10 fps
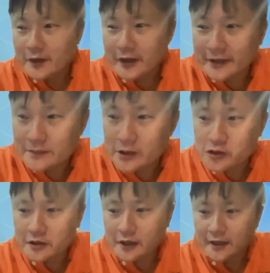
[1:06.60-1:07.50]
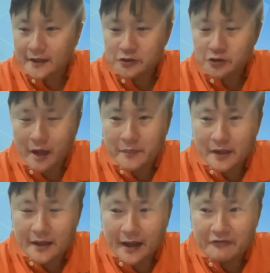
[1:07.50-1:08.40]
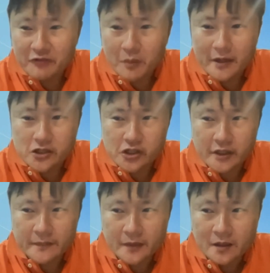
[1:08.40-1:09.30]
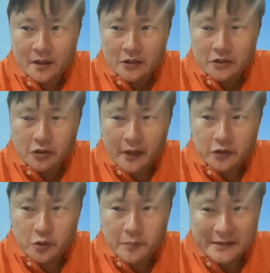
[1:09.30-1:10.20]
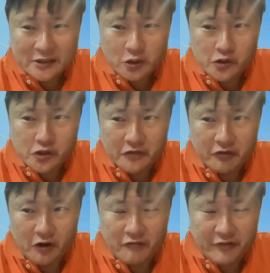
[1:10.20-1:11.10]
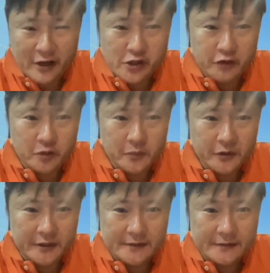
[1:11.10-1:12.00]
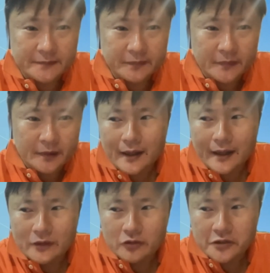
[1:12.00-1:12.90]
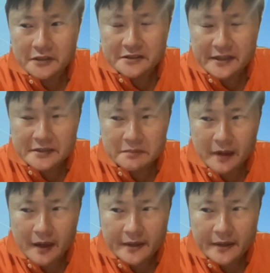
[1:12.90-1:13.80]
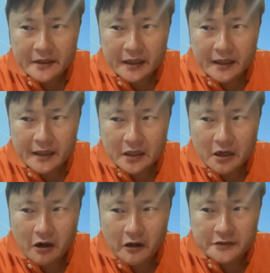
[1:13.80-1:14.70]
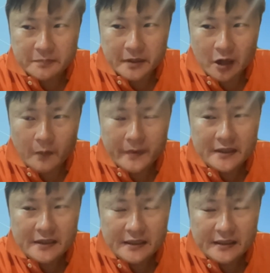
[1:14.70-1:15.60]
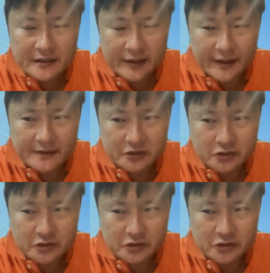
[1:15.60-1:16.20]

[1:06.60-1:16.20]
thanks, Peng Joon. So I'm Gan from Malaysia. So I do business coaching for financial entrepreneurs. I noticed that my cost per opt-in lead has